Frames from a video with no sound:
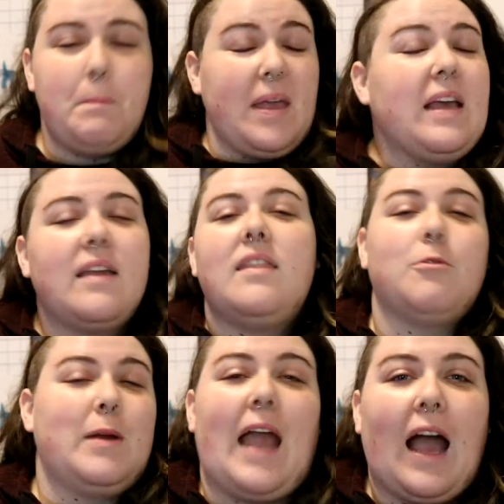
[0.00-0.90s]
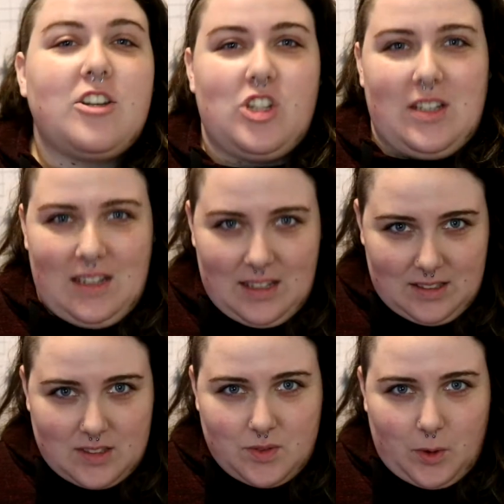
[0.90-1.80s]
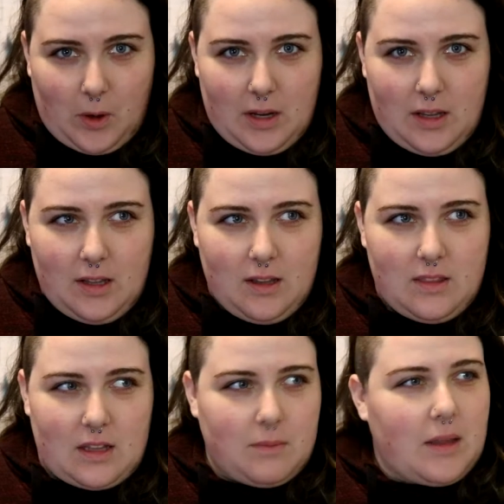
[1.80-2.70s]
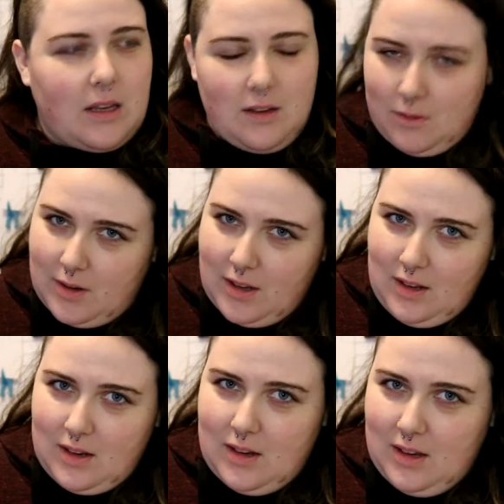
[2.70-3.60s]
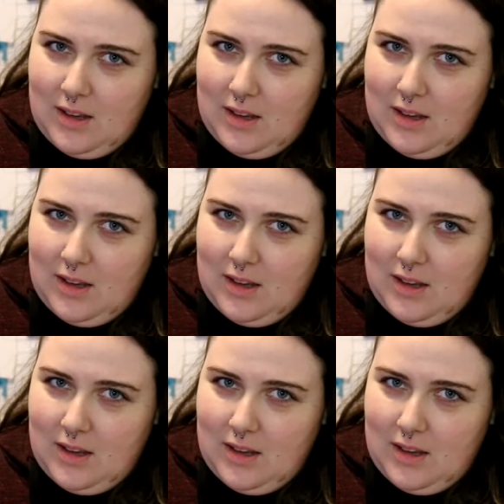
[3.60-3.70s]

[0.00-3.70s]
big the reaction is for it that I'm like, you know what?